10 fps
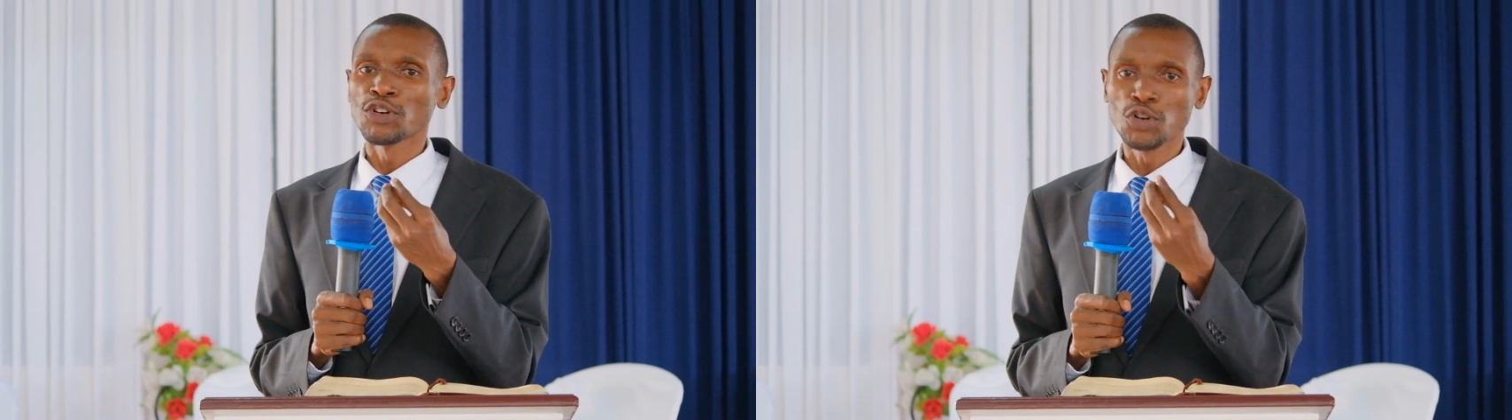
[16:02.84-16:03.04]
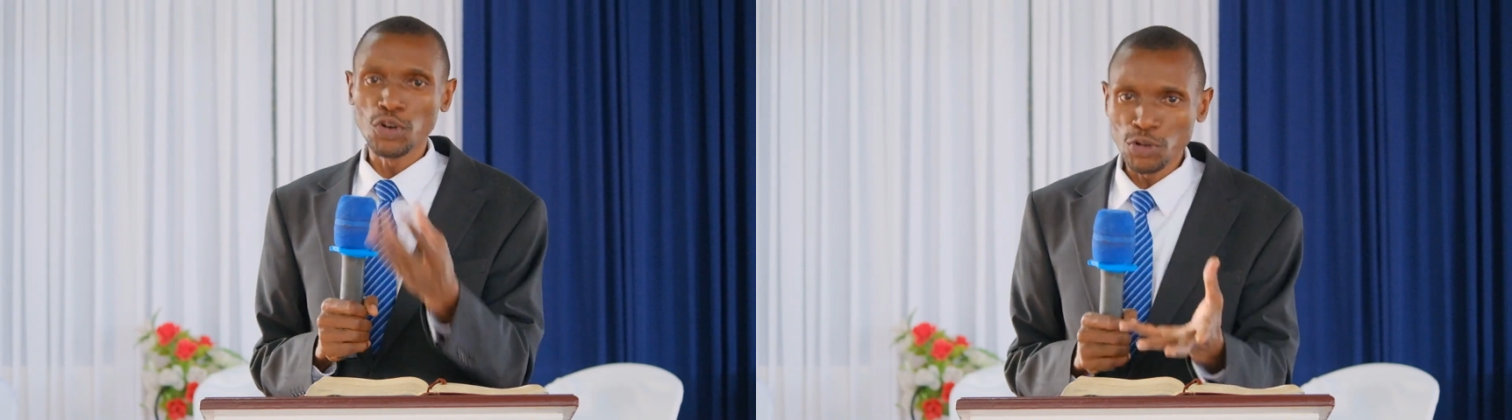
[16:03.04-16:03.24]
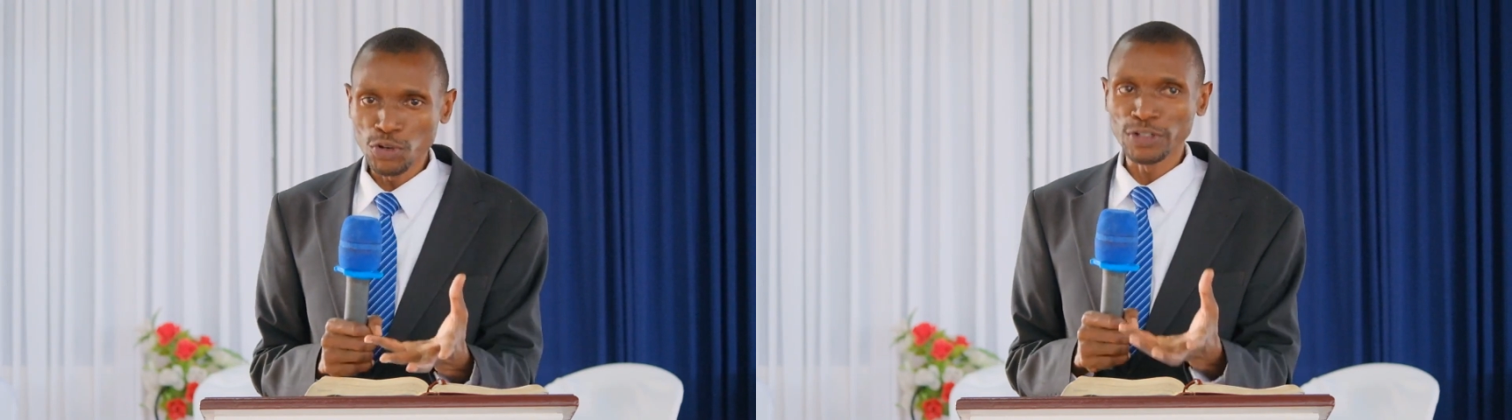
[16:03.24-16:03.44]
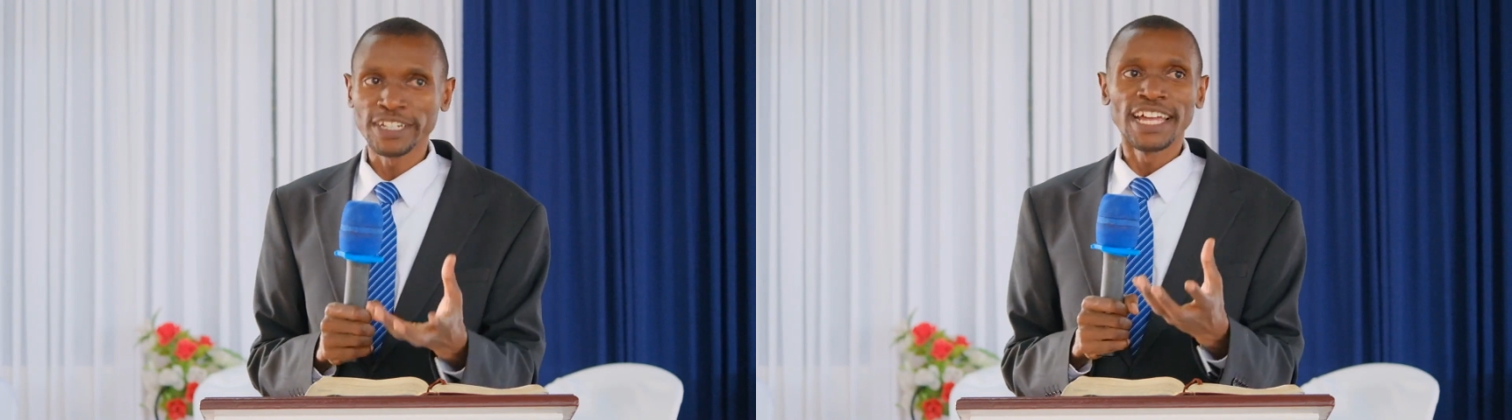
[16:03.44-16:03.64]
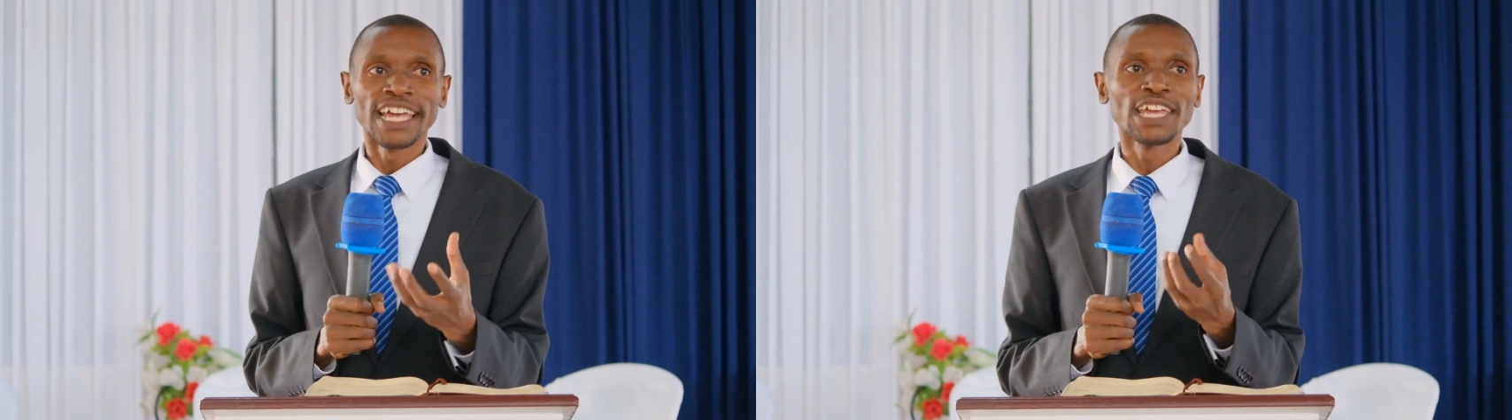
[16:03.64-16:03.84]

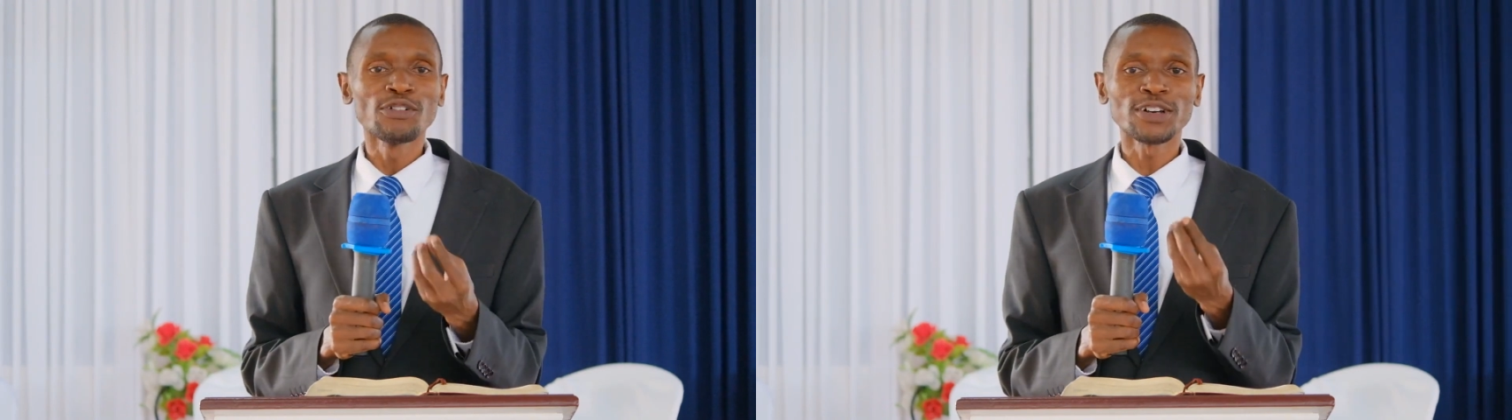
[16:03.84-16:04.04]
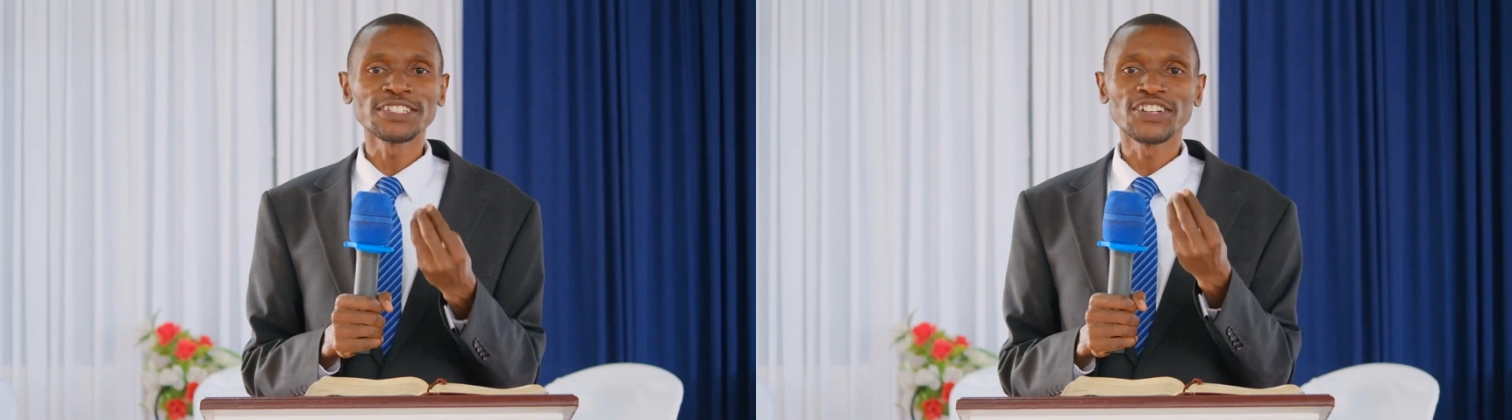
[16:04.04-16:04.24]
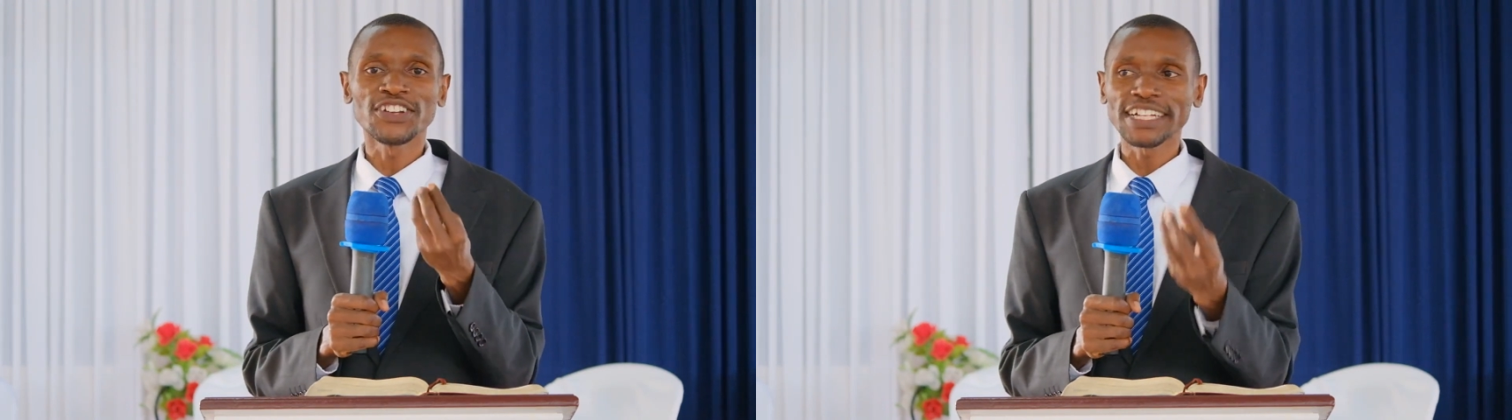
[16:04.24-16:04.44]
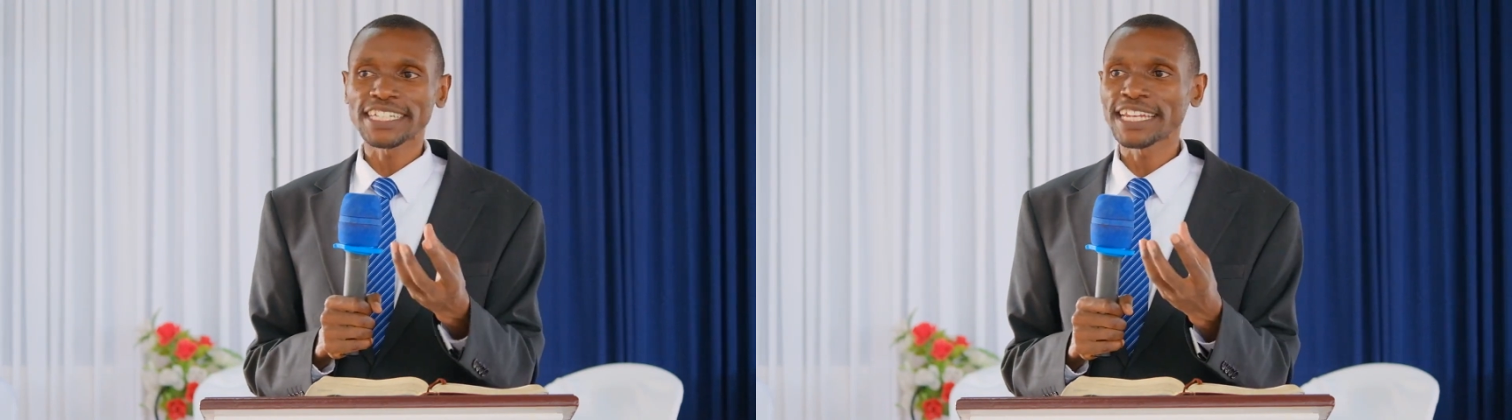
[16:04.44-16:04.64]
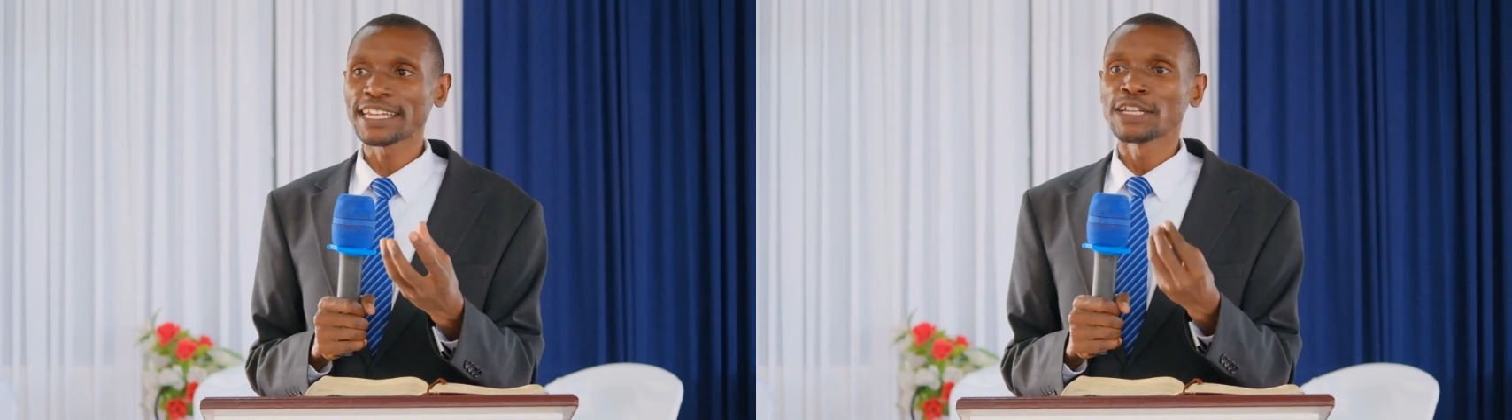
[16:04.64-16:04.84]
good, he was
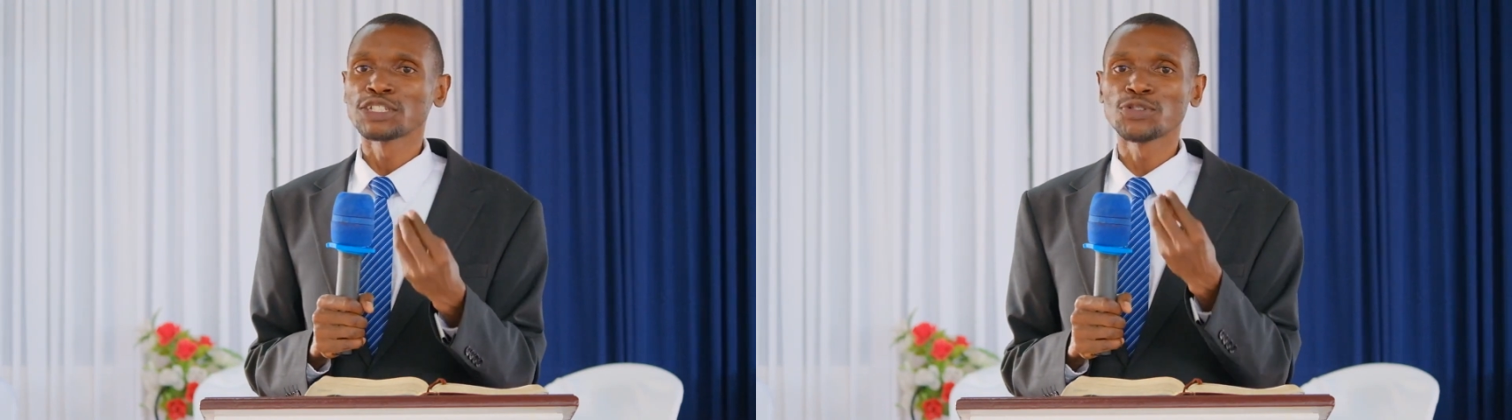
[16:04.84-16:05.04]
created